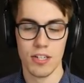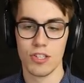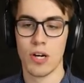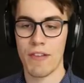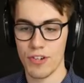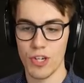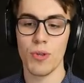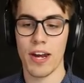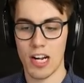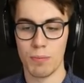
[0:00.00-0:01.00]
So after you do
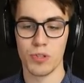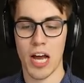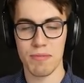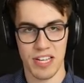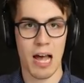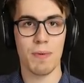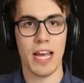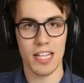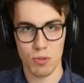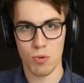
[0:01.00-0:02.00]
that a couple times, the
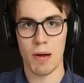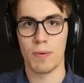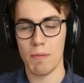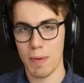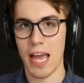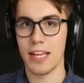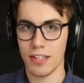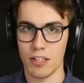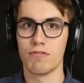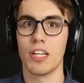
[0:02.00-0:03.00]
copycats will cooperate back
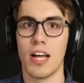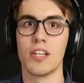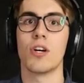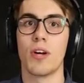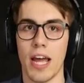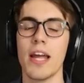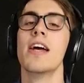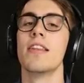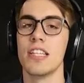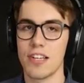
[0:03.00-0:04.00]
and they'll realize, okay,
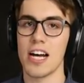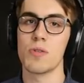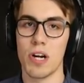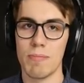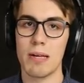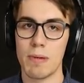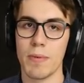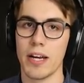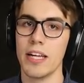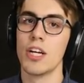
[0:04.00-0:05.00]
these guys want to make me
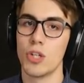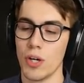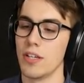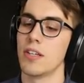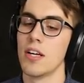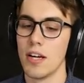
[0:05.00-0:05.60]
money. Good.